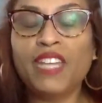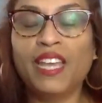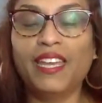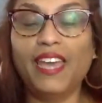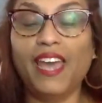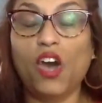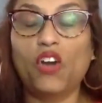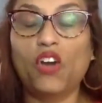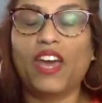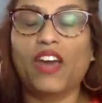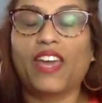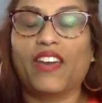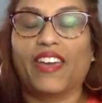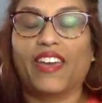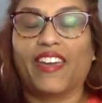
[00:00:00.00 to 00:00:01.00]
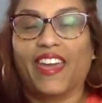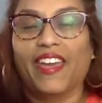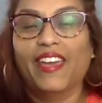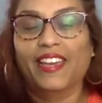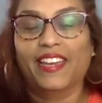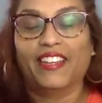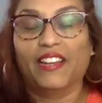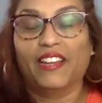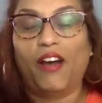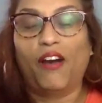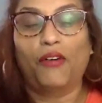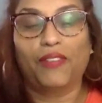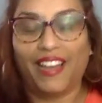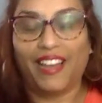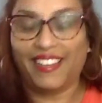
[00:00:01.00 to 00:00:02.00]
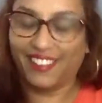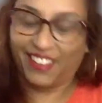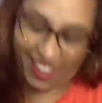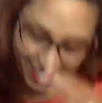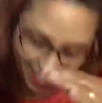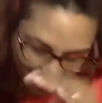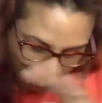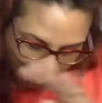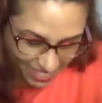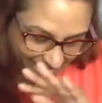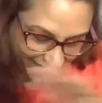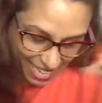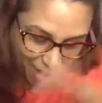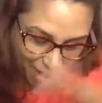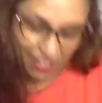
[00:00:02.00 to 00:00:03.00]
Yeah, okay. A whole lot. Okay, let me just stop